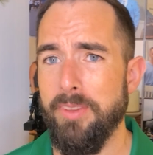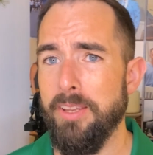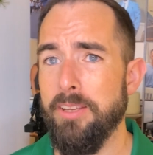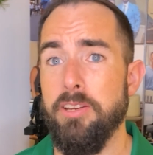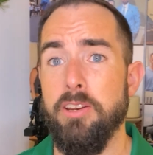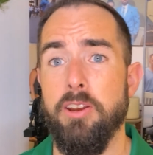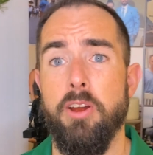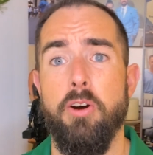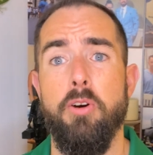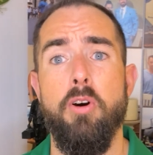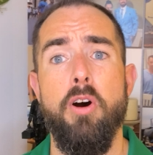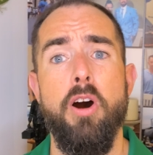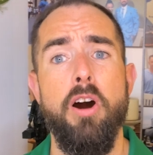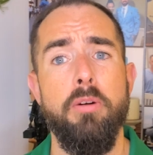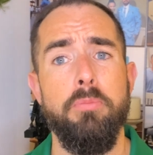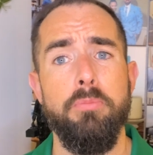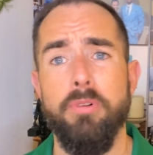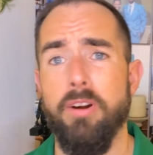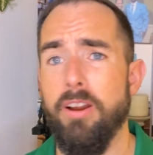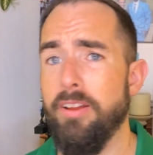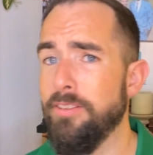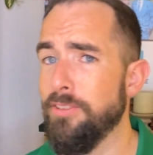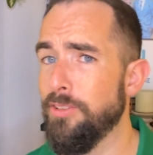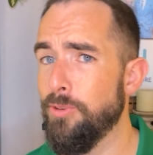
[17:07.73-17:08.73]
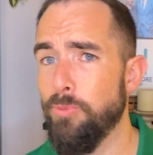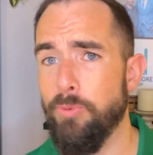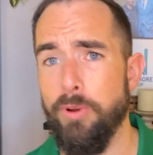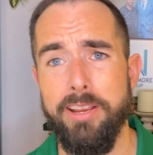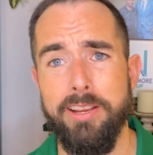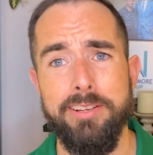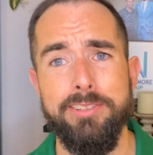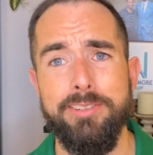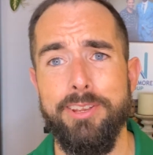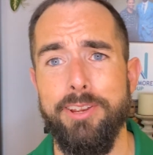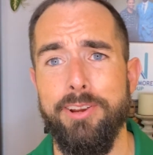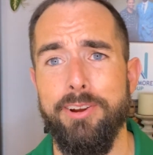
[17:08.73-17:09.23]
home run
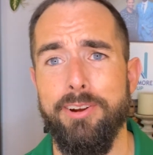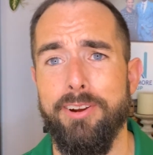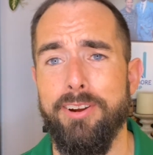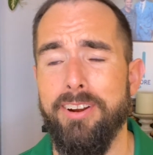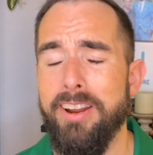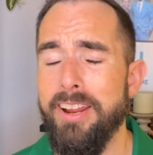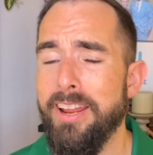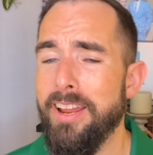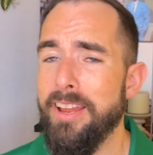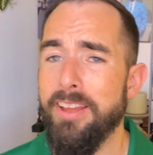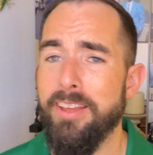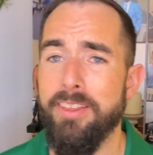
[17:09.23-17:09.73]
swings here.